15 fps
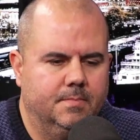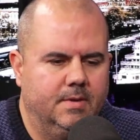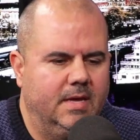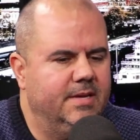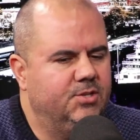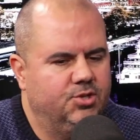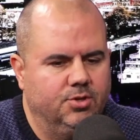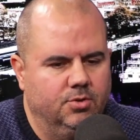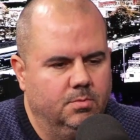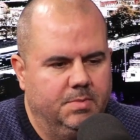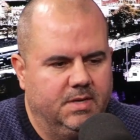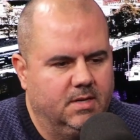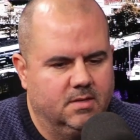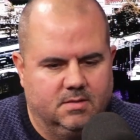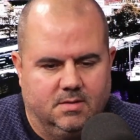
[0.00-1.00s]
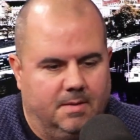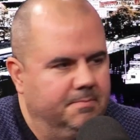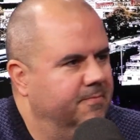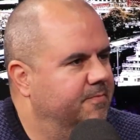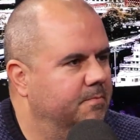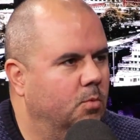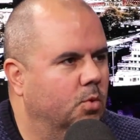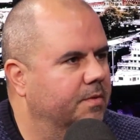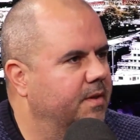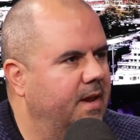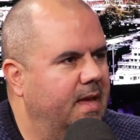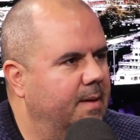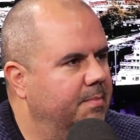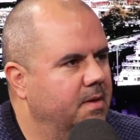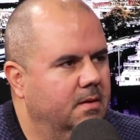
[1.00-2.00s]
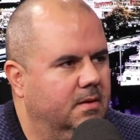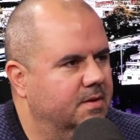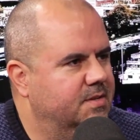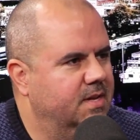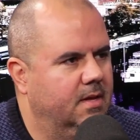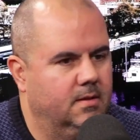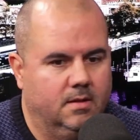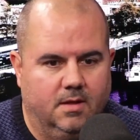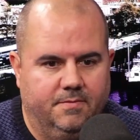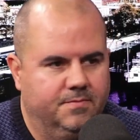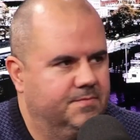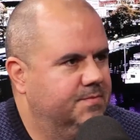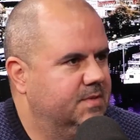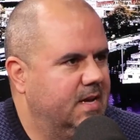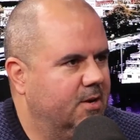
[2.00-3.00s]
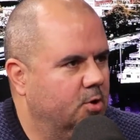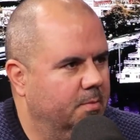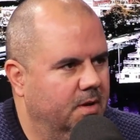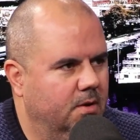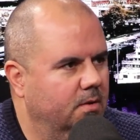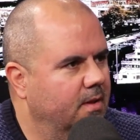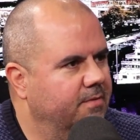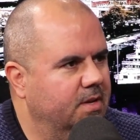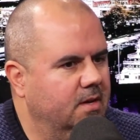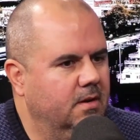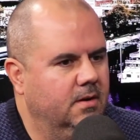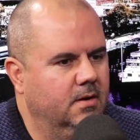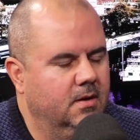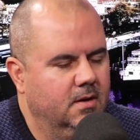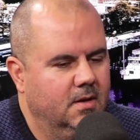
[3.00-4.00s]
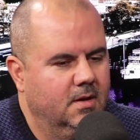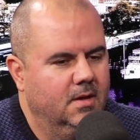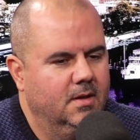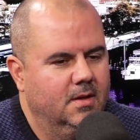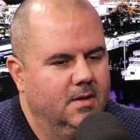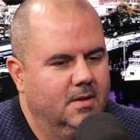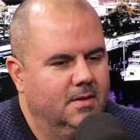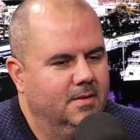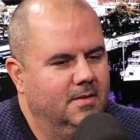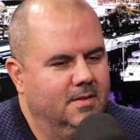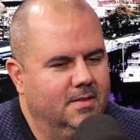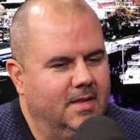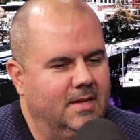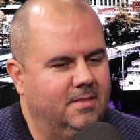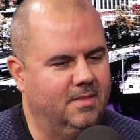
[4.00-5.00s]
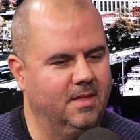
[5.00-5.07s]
issue, because I'm more than happy and content. Love Sacramento, love it here. Like